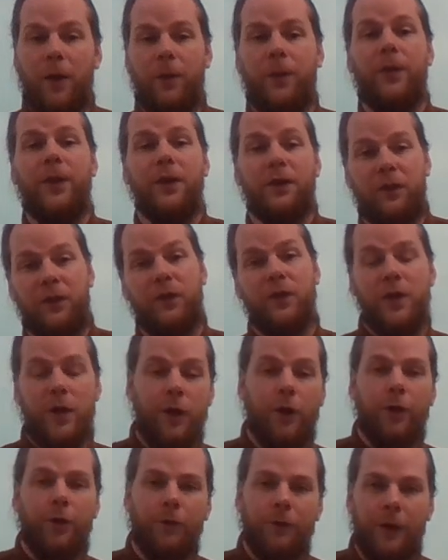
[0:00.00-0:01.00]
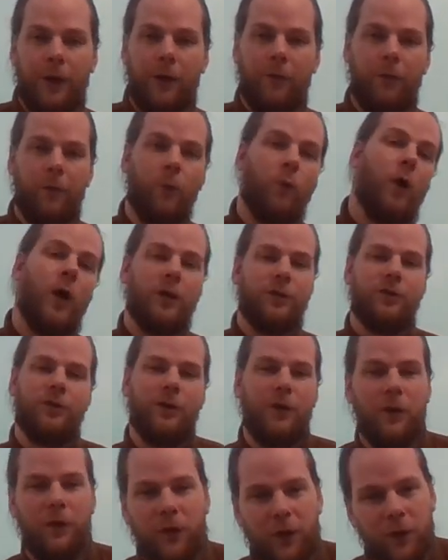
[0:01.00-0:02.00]
this year. Now, if you're
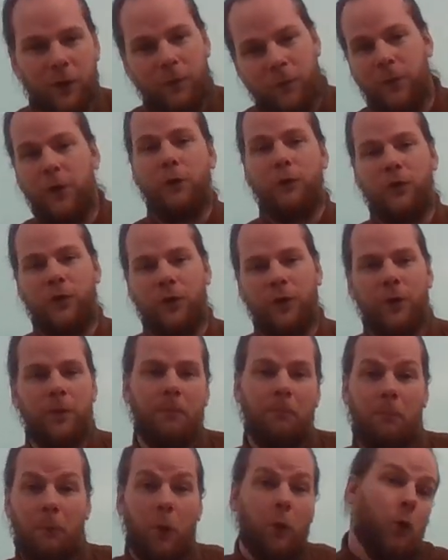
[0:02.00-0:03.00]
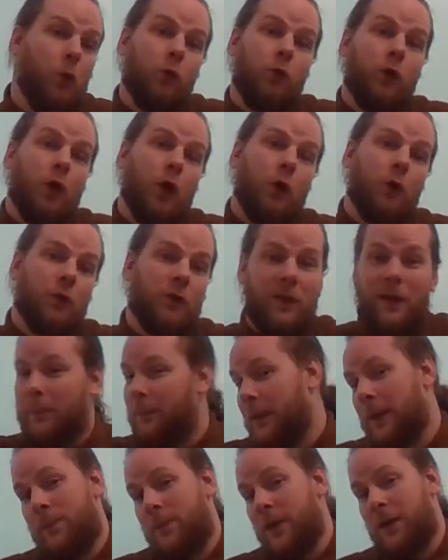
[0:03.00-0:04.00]
watching this in the future, who knows? That
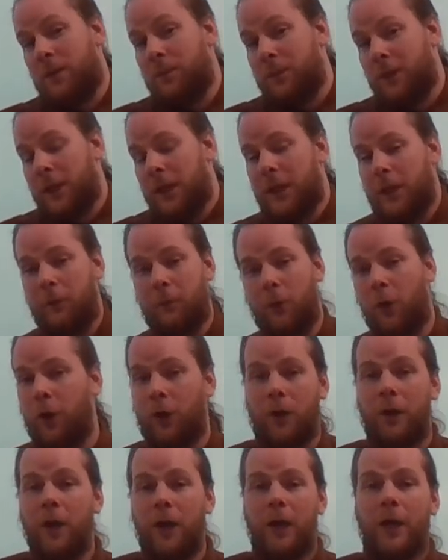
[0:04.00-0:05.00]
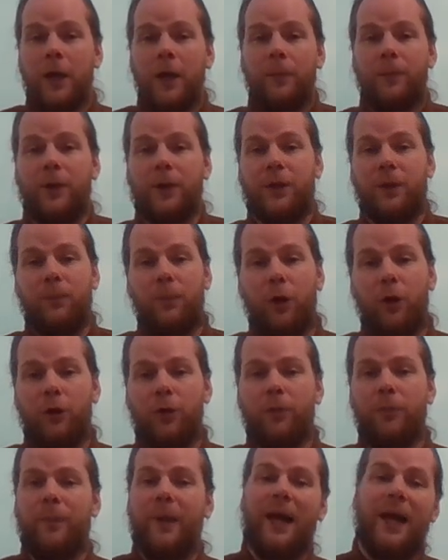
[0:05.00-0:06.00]
might be completely wrong. But the
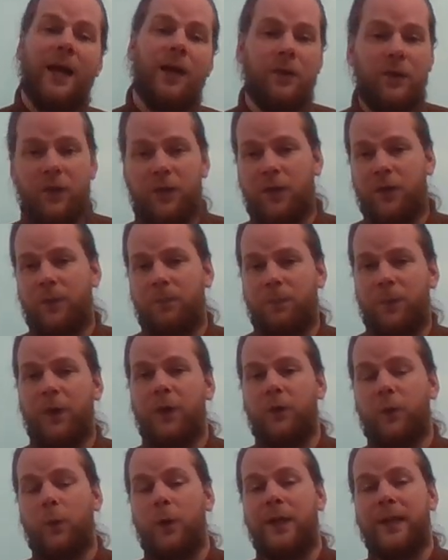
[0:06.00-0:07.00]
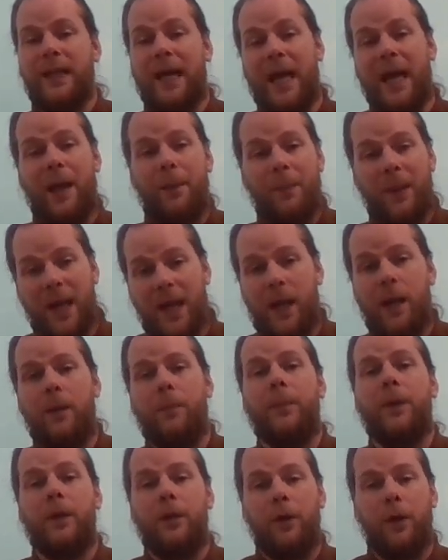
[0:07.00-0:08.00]
molar mass is what
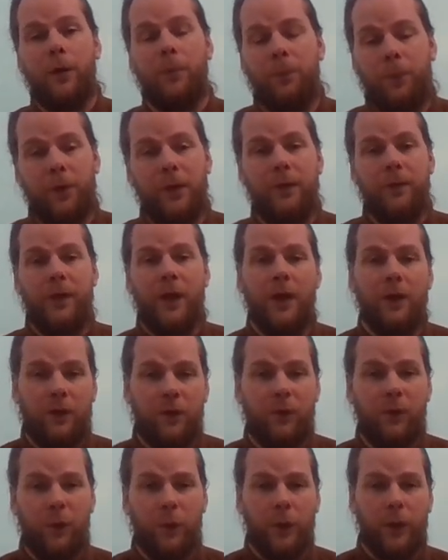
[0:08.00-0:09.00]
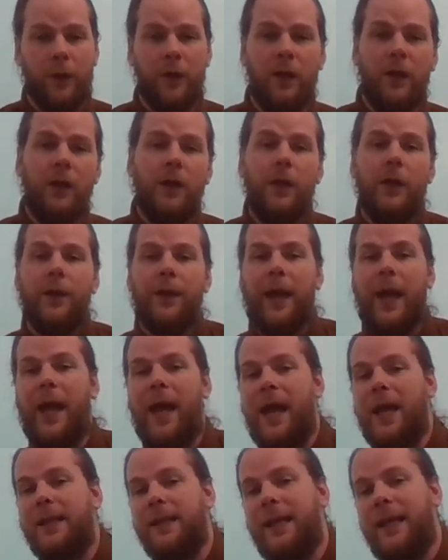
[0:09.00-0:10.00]
MM abbreviates for.
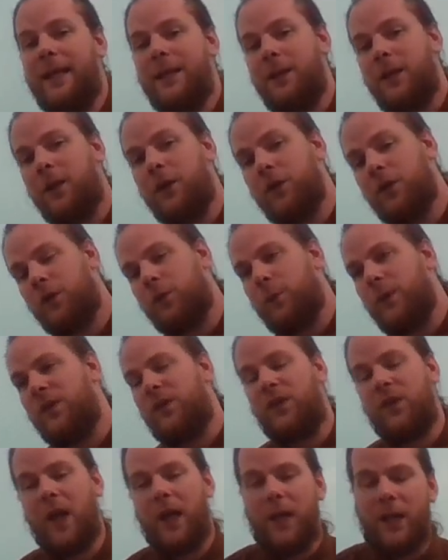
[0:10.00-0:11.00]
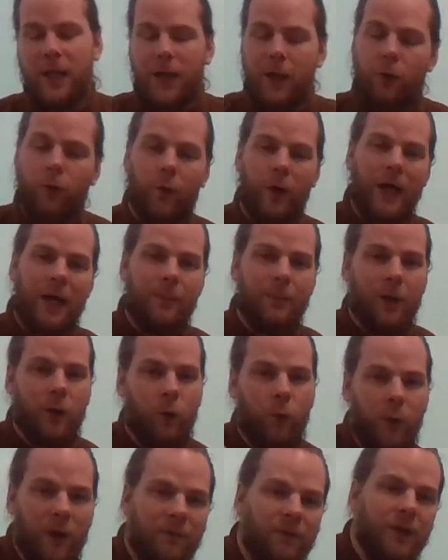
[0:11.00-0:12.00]
Okay, and that is, we say, the gram
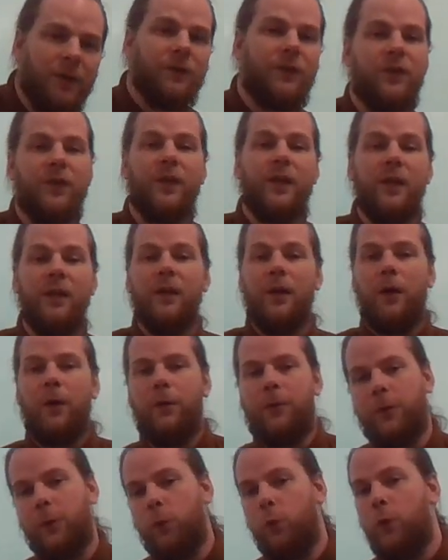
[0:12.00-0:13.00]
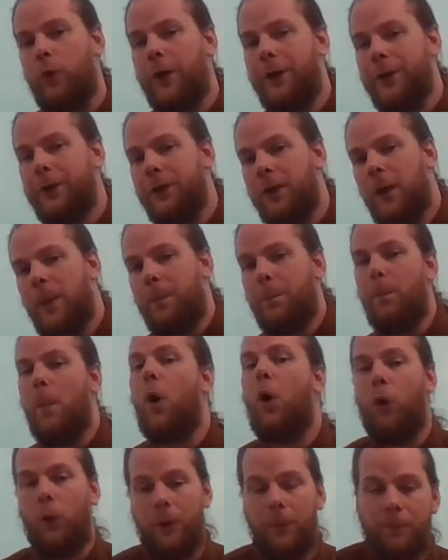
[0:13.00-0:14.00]
equivalency for 1
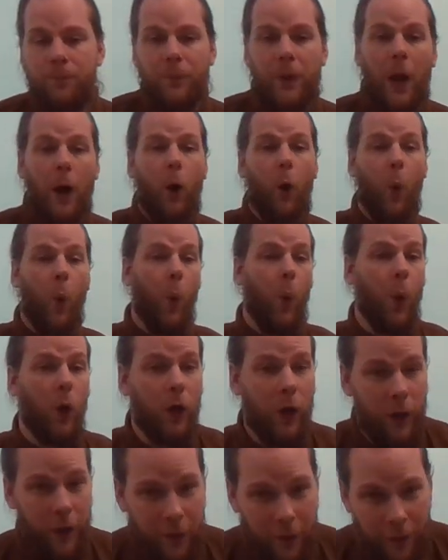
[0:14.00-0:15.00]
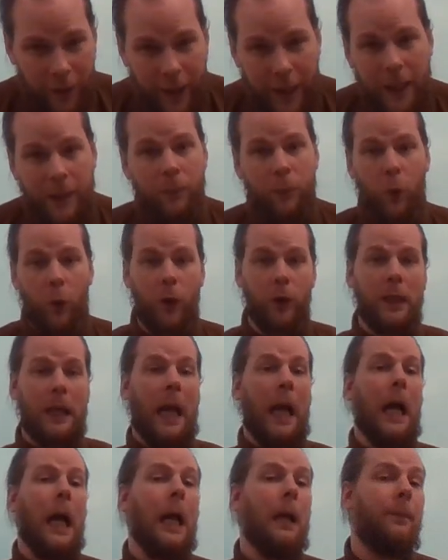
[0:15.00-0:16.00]
mole. Or, in more
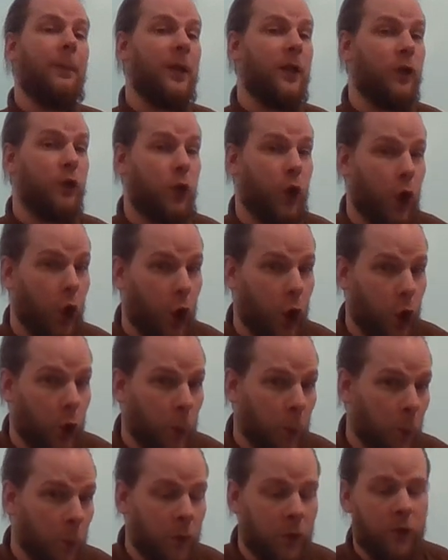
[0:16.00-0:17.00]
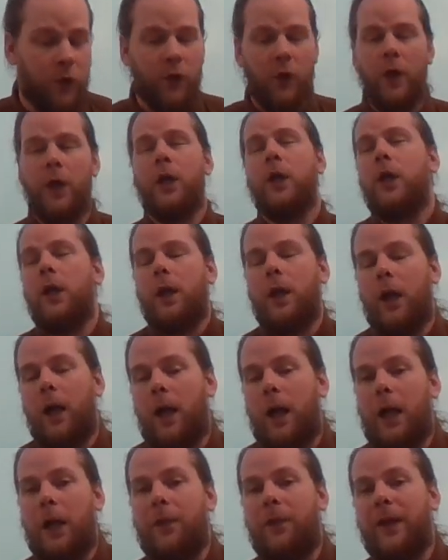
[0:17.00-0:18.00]
common terms,
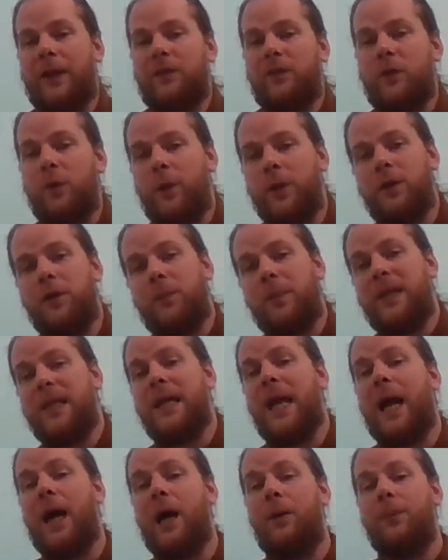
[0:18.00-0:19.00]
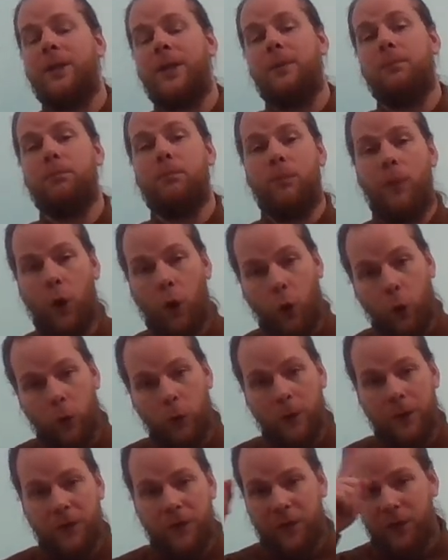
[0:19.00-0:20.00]
that's going to be how many
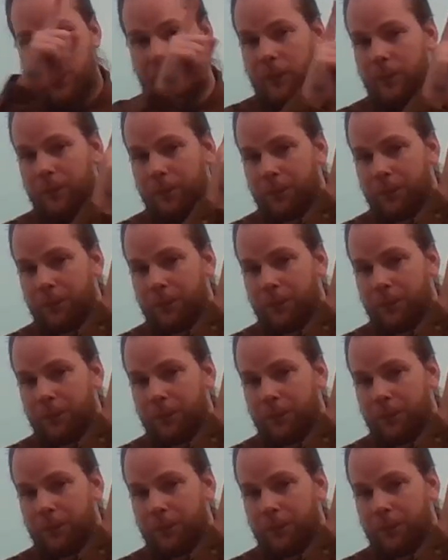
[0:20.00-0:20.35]
moles,